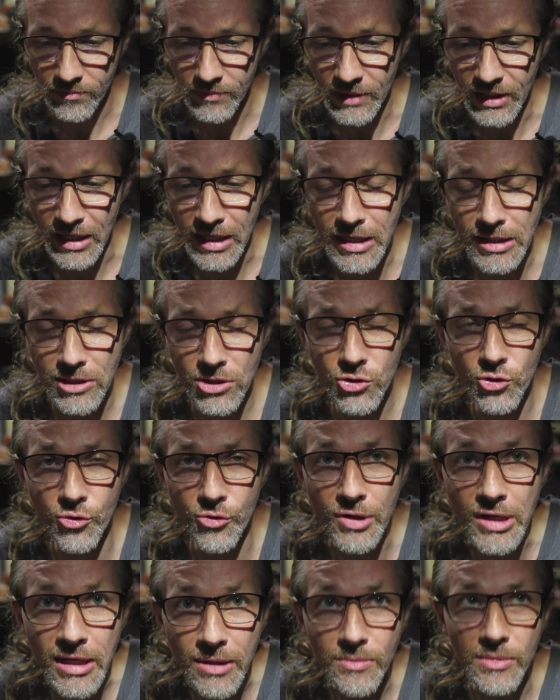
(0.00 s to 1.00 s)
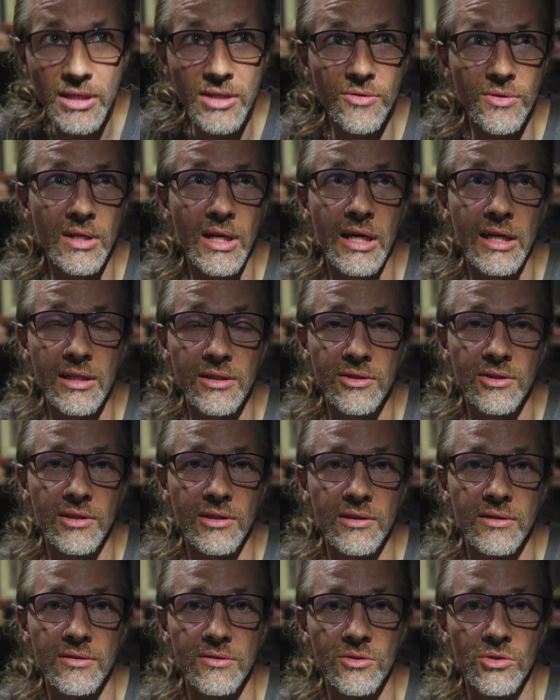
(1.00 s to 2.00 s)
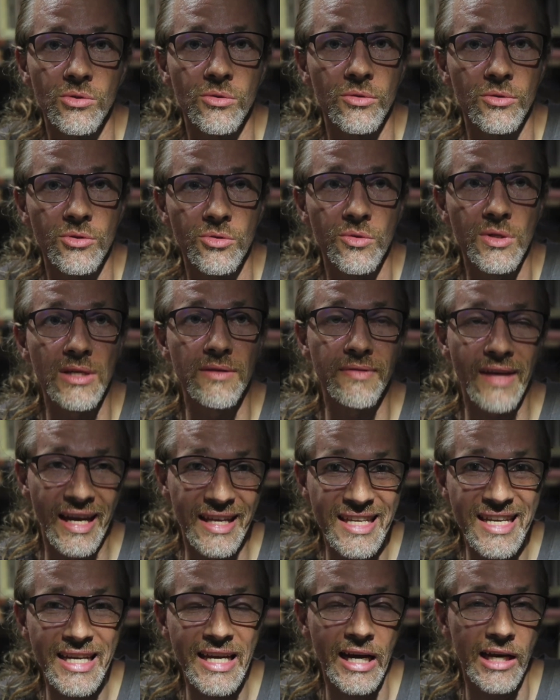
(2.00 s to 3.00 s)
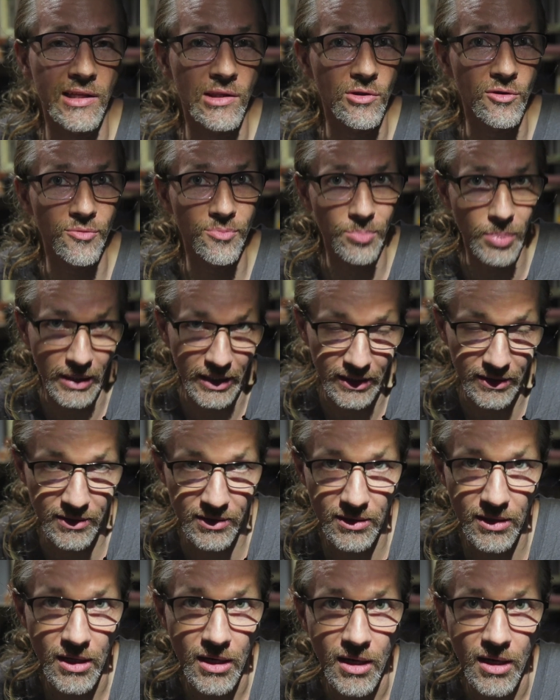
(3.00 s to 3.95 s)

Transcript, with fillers: extremely reluctant to, to give any kind of plans.